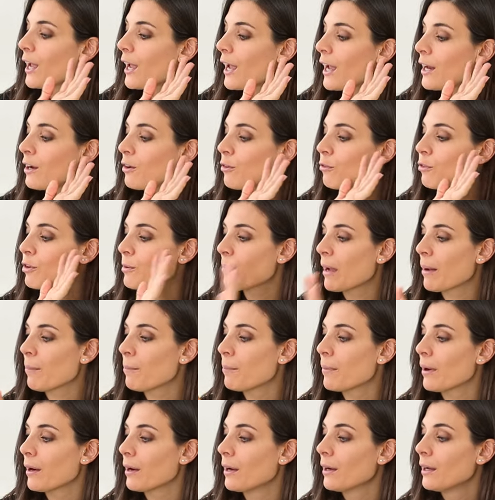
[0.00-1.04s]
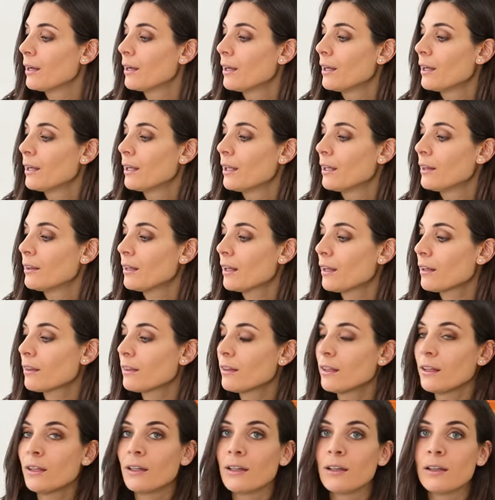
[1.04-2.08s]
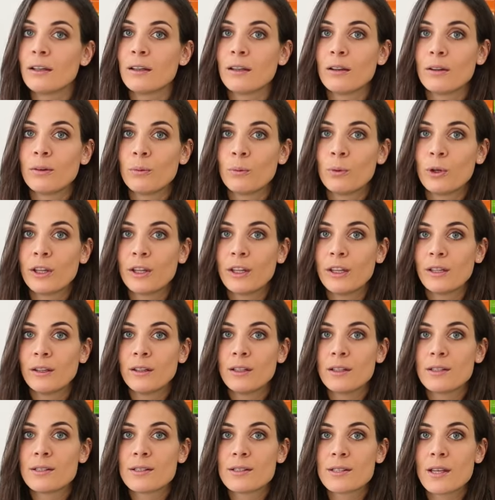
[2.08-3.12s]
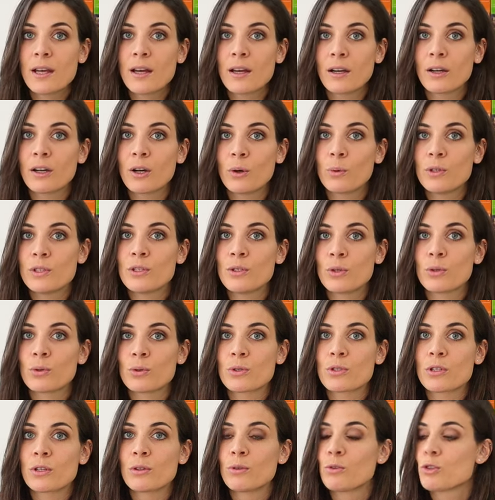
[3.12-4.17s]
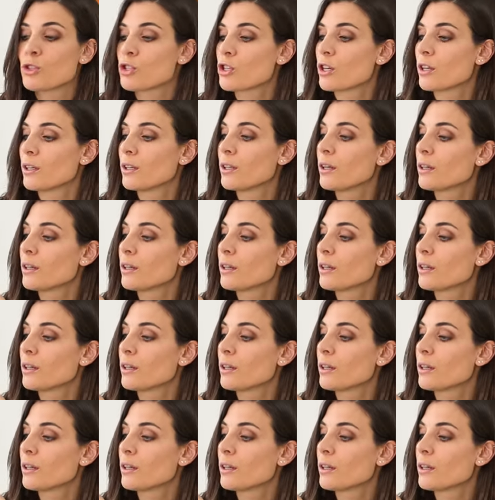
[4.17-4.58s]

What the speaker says: And remember, nothing within this circle is your solution.